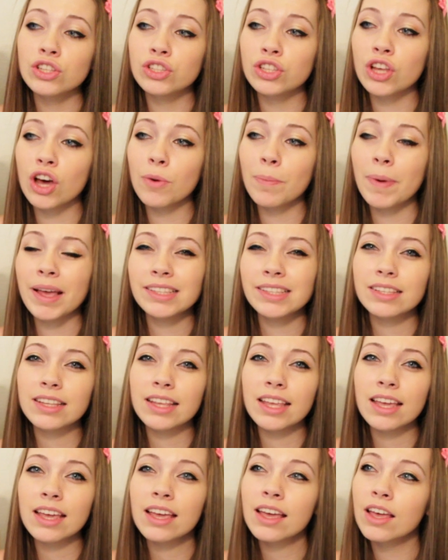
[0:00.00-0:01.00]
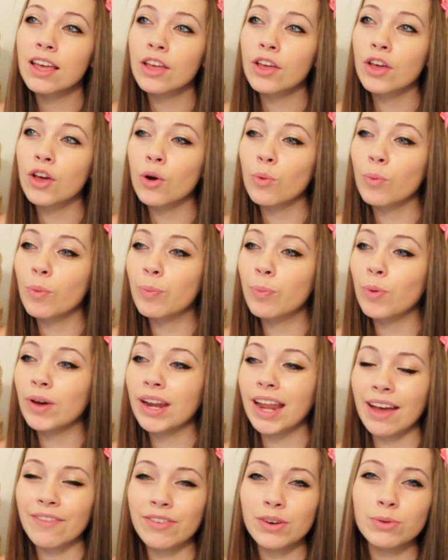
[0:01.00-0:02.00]
So basically,
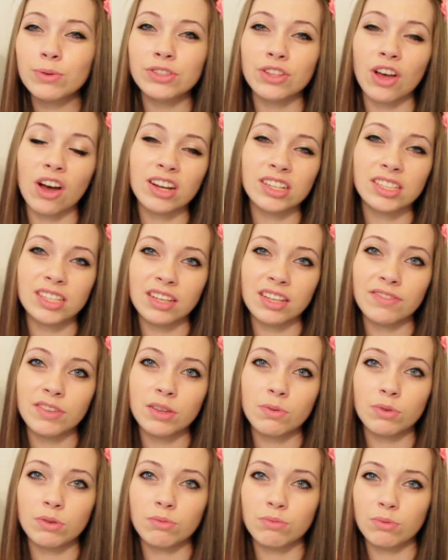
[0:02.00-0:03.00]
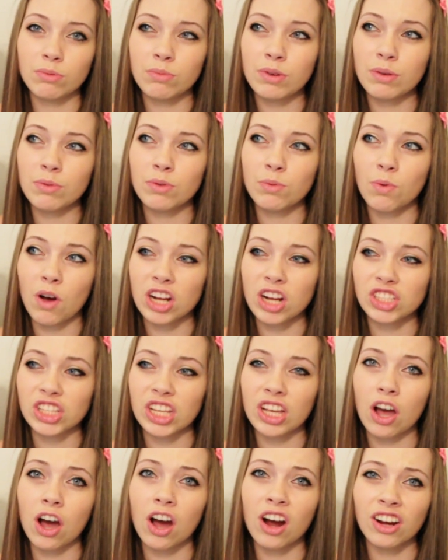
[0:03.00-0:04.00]
whatever was on TV we would watch,
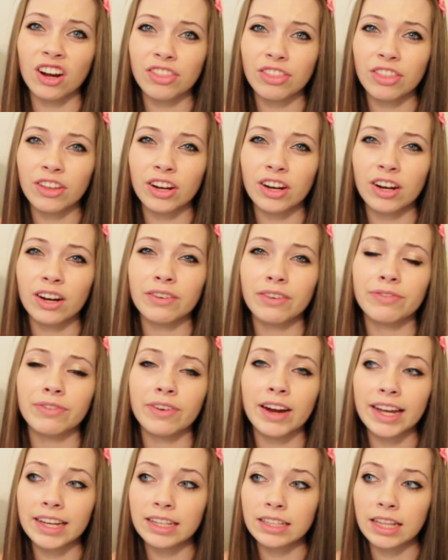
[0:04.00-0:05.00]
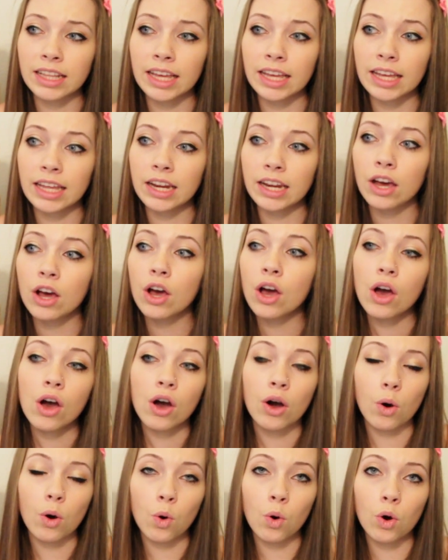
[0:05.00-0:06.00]
like Arthur or Franklin
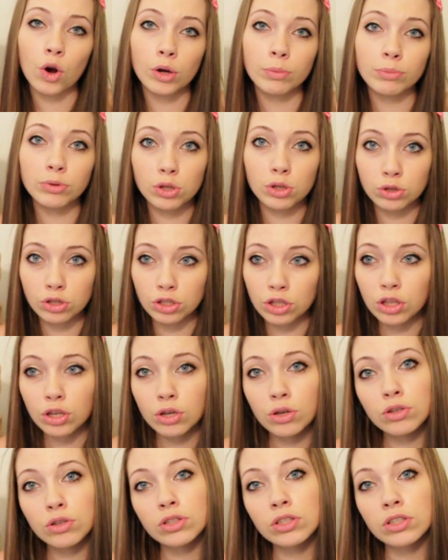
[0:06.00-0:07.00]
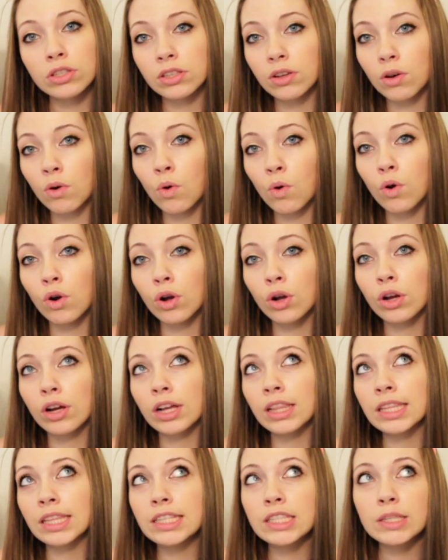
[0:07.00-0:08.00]
or Blue's Clues
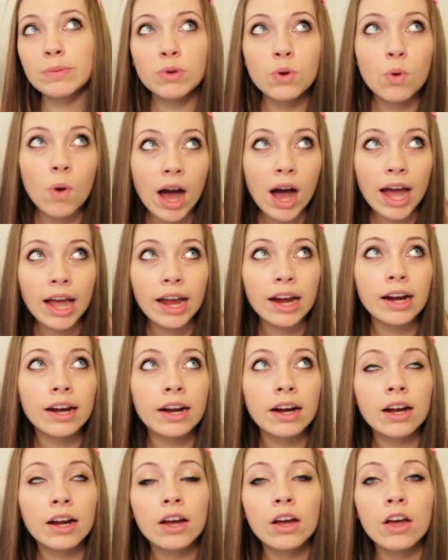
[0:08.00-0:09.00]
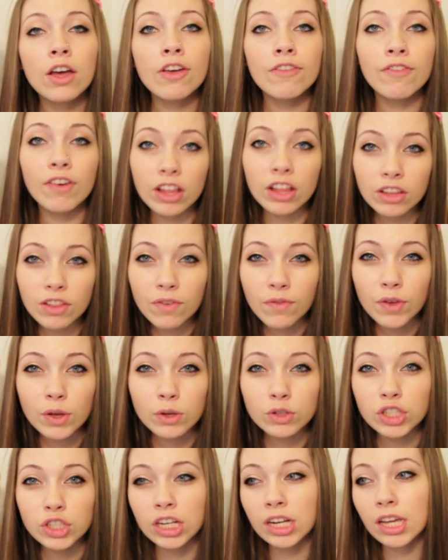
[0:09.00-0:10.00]
or Lizzie McGuire, Phil of the
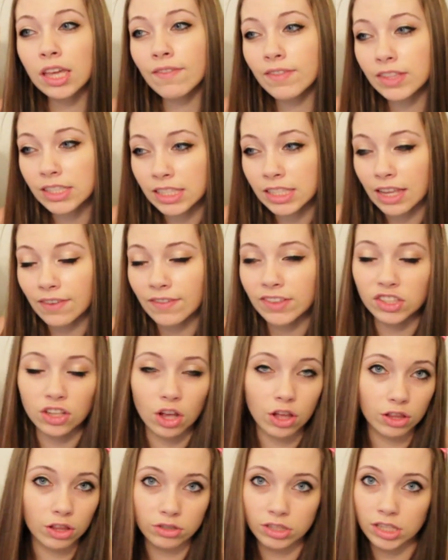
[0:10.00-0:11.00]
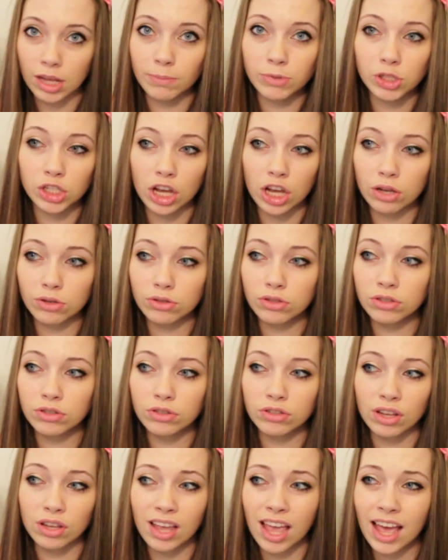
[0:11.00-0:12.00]
Future, even Stevens, all those type of shows.
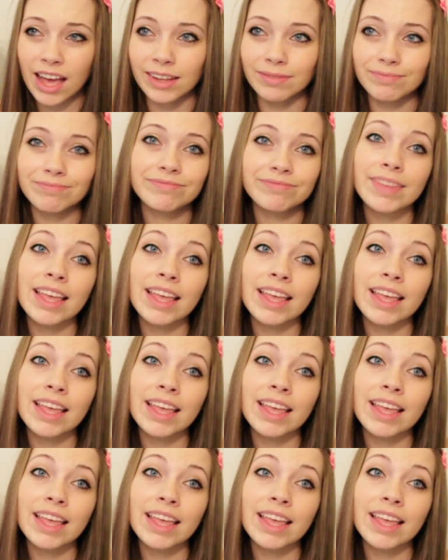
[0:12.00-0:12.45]
So yeah,